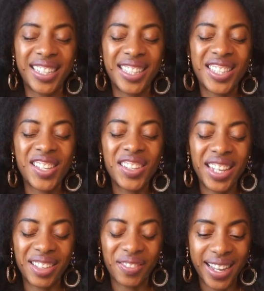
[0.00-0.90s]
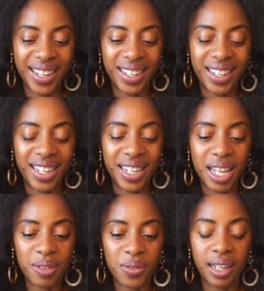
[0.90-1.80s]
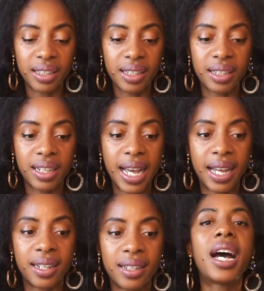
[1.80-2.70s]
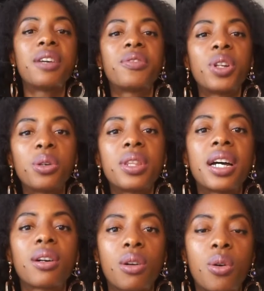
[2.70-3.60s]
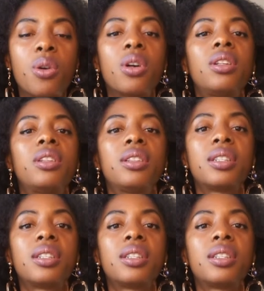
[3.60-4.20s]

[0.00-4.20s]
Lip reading: So yeah, left London and I followed that call